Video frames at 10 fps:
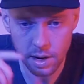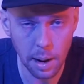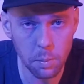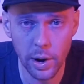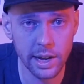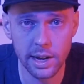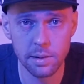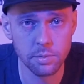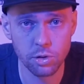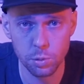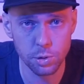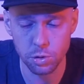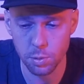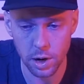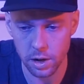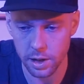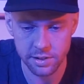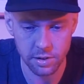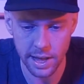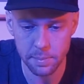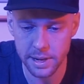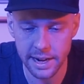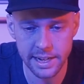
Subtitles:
I'm waking up super, super early. So that'd be